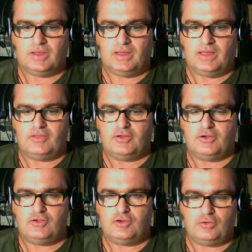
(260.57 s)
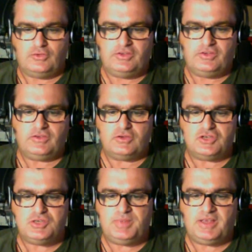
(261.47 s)
And you are using the
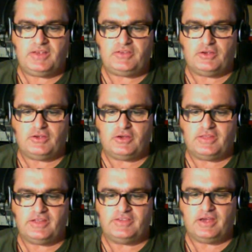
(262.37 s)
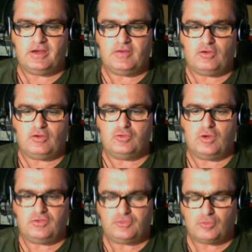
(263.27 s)
GPS data for your
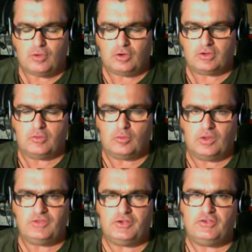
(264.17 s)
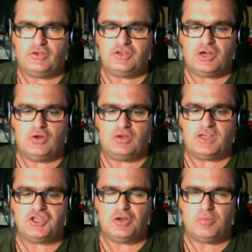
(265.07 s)
artwork. What does
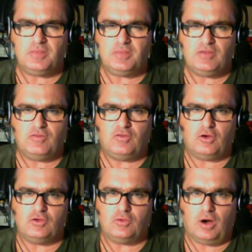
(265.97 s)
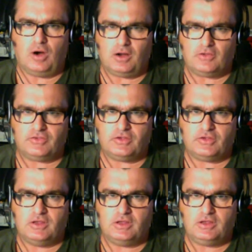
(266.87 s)
geolocation mean for your art
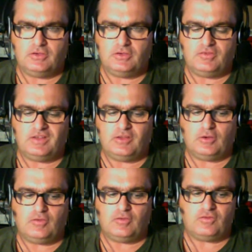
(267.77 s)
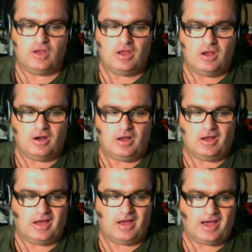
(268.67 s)
in the field of
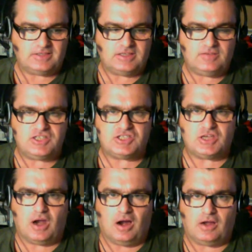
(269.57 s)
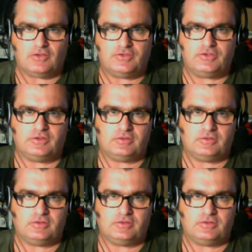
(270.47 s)
activist art?